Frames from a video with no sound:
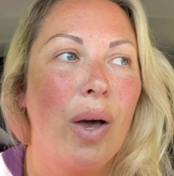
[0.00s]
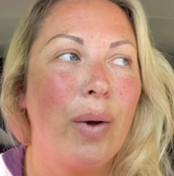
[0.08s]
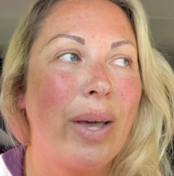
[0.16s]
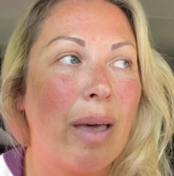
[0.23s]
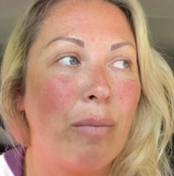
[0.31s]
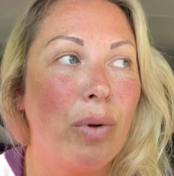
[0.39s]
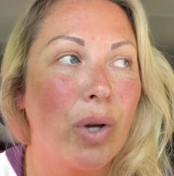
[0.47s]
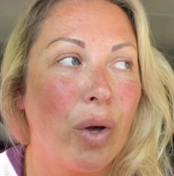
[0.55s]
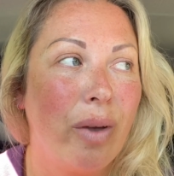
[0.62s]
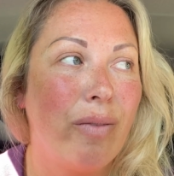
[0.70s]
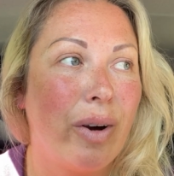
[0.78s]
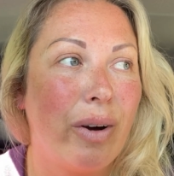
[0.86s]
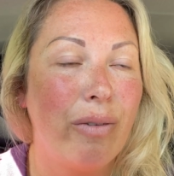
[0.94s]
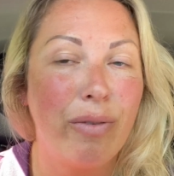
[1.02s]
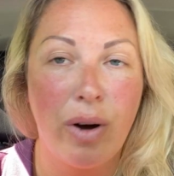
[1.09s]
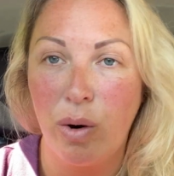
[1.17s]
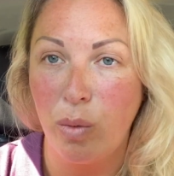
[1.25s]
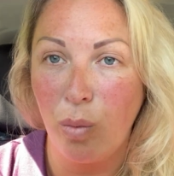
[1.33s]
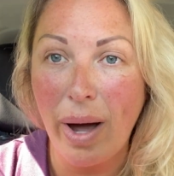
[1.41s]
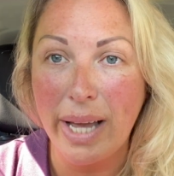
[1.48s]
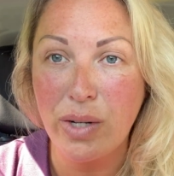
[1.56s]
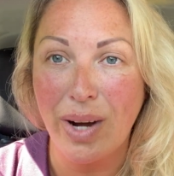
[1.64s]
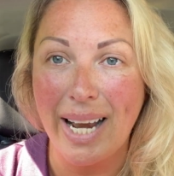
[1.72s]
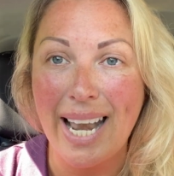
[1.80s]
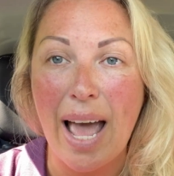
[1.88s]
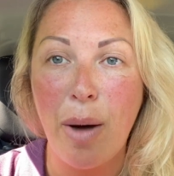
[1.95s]
Okay, I'm not going very far and wide
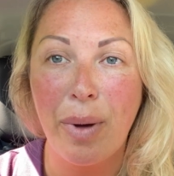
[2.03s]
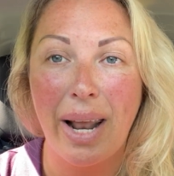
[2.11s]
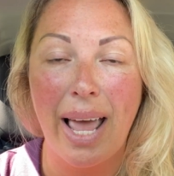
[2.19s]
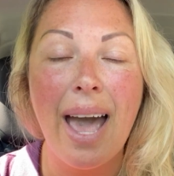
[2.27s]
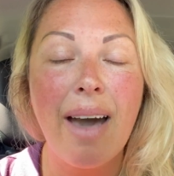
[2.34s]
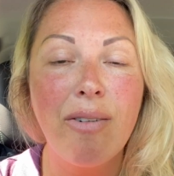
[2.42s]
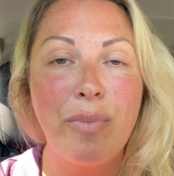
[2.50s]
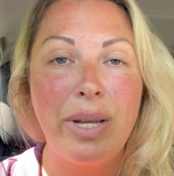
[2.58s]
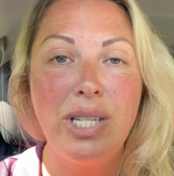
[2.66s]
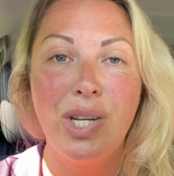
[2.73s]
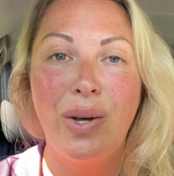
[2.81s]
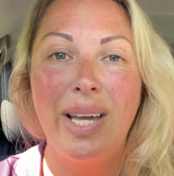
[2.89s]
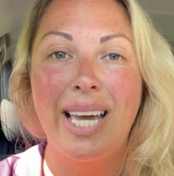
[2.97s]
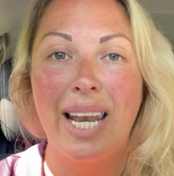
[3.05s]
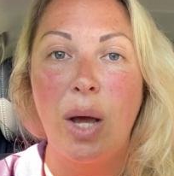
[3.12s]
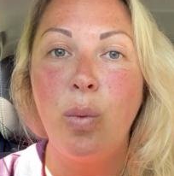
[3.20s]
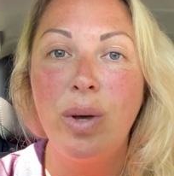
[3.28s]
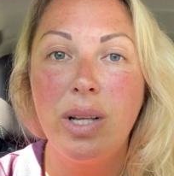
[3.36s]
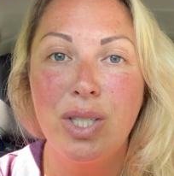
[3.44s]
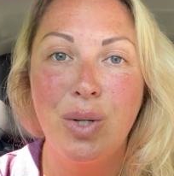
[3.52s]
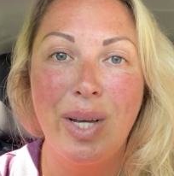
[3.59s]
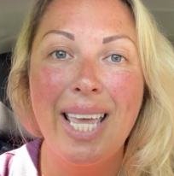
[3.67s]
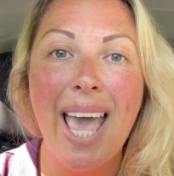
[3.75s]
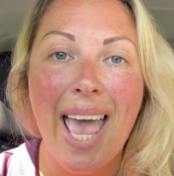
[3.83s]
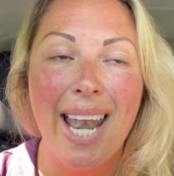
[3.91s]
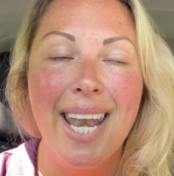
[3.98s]
right now, but I have been doing, and I will do
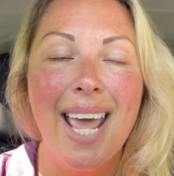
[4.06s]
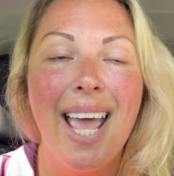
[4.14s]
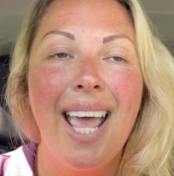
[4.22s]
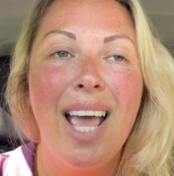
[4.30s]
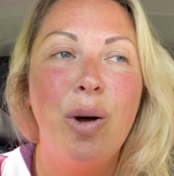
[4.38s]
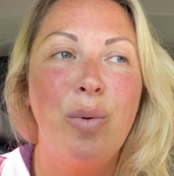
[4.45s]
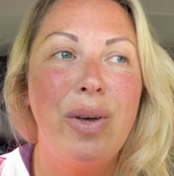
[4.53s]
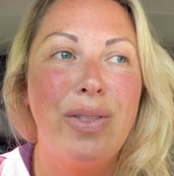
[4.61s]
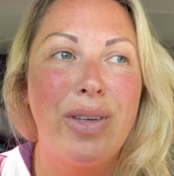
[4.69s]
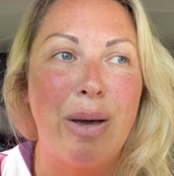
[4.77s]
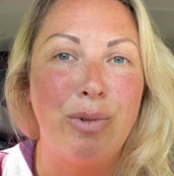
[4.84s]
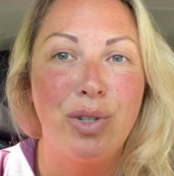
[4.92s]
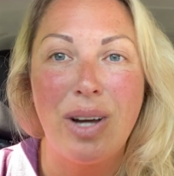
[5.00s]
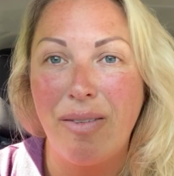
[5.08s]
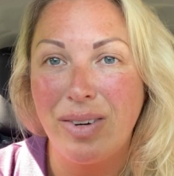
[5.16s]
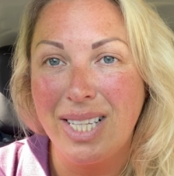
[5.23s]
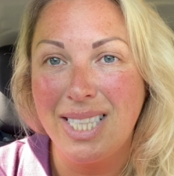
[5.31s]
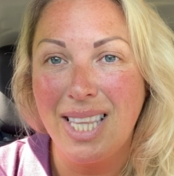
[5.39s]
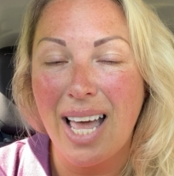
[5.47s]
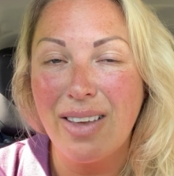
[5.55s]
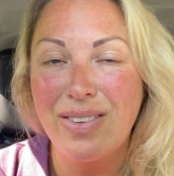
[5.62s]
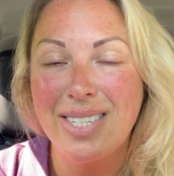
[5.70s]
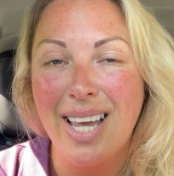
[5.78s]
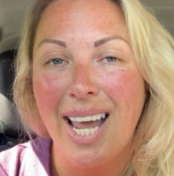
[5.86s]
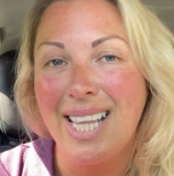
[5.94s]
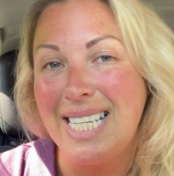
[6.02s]
again, with travel and
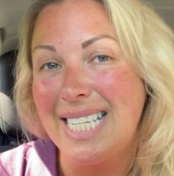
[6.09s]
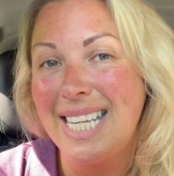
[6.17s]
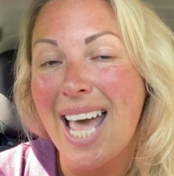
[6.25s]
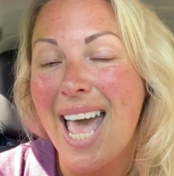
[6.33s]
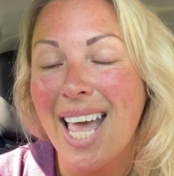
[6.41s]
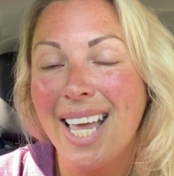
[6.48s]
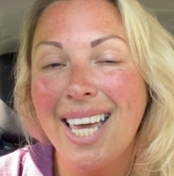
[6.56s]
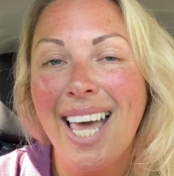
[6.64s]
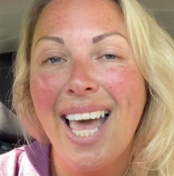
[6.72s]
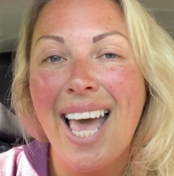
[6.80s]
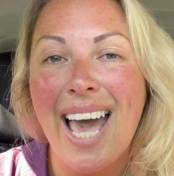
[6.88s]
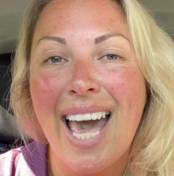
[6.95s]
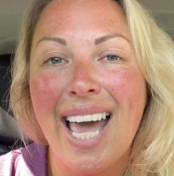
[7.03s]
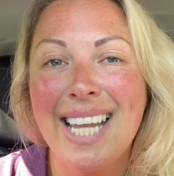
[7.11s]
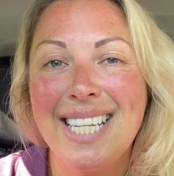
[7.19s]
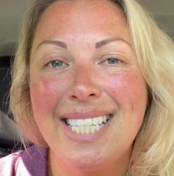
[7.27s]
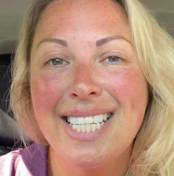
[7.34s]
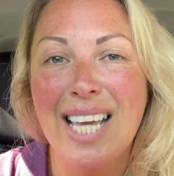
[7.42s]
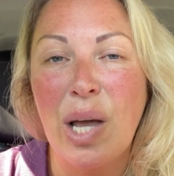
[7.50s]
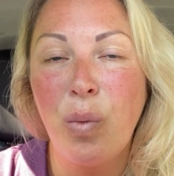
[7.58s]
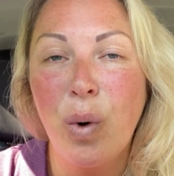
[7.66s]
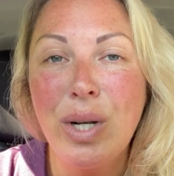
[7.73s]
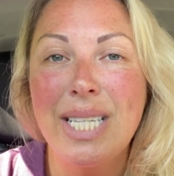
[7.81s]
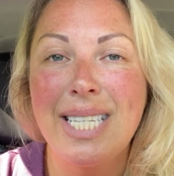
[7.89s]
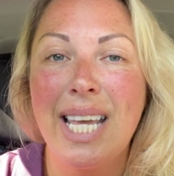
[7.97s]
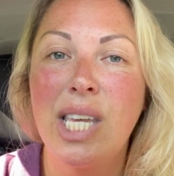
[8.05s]
lifestyle and tech. And I
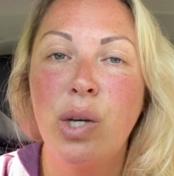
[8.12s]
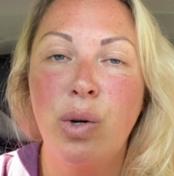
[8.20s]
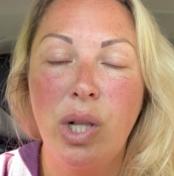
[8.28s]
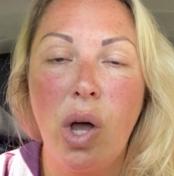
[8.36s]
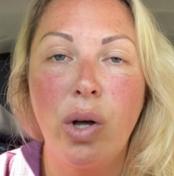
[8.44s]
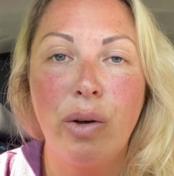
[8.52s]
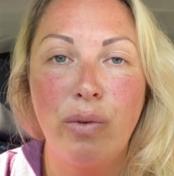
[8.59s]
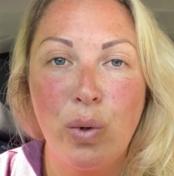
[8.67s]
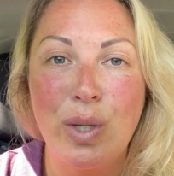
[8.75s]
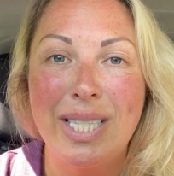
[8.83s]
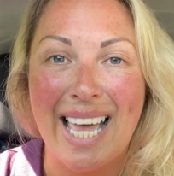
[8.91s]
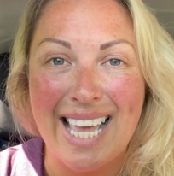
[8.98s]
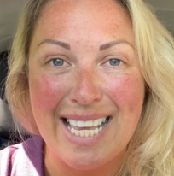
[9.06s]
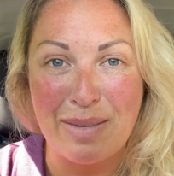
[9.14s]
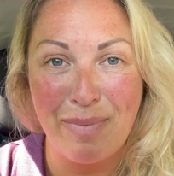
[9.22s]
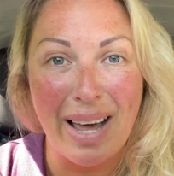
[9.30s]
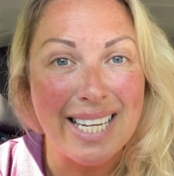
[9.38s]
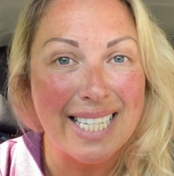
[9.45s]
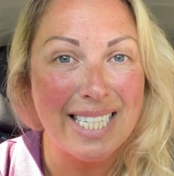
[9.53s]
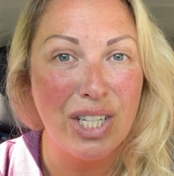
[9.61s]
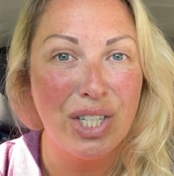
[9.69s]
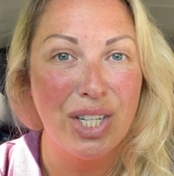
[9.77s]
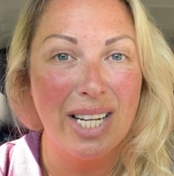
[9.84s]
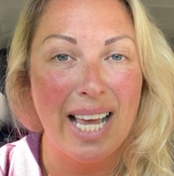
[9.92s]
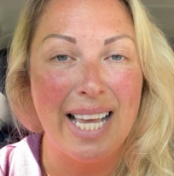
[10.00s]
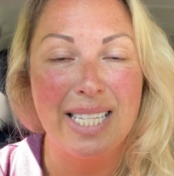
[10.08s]
want to take you along. Of course, that is my
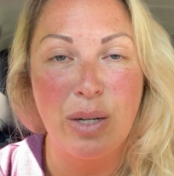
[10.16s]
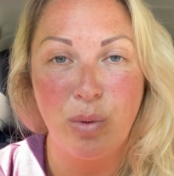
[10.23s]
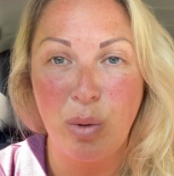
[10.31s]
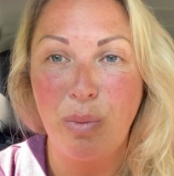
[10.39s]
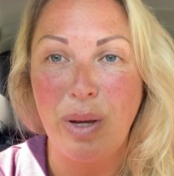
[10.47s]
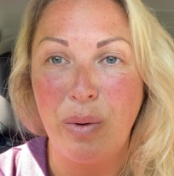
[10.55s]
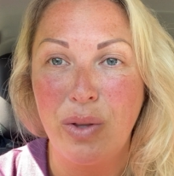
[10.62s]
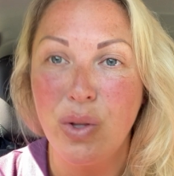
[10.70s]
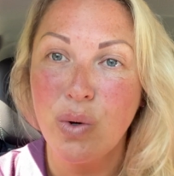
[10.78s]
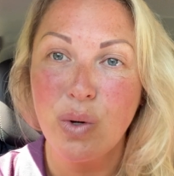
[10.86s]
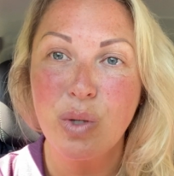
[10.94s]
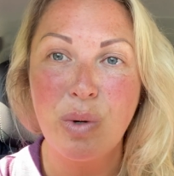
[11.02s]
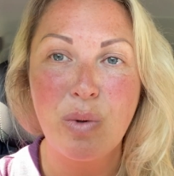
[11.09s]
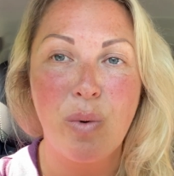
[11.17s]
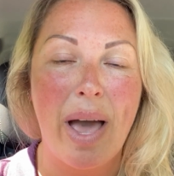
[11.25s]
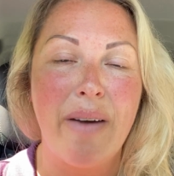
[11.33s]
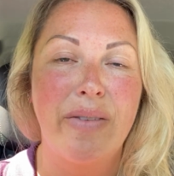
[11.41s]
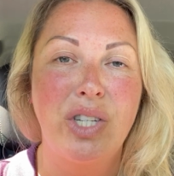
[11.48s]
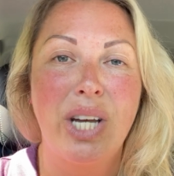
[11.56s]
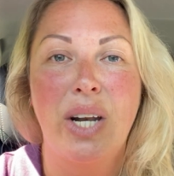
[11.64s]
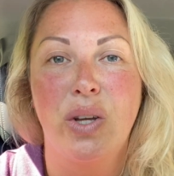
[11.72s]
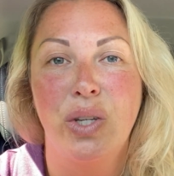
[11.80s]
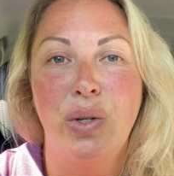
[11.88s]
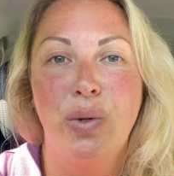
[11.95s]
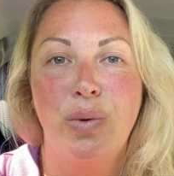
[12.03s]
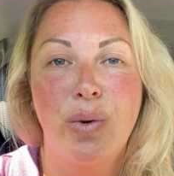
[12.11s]
decision, as it would be with yours, with whatever channel
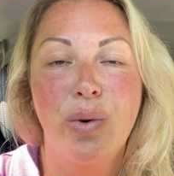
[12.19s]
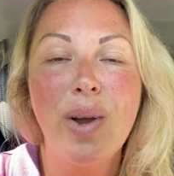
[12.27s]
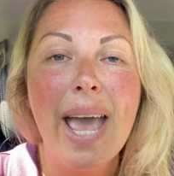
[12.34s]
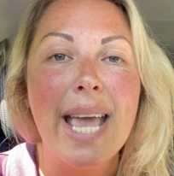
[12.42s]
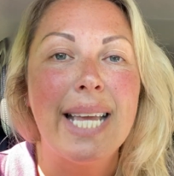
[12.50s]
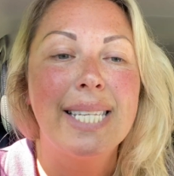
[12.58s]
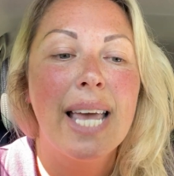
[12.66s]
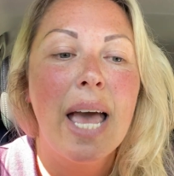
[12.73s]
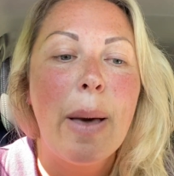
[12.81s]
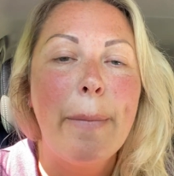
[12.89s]
you create.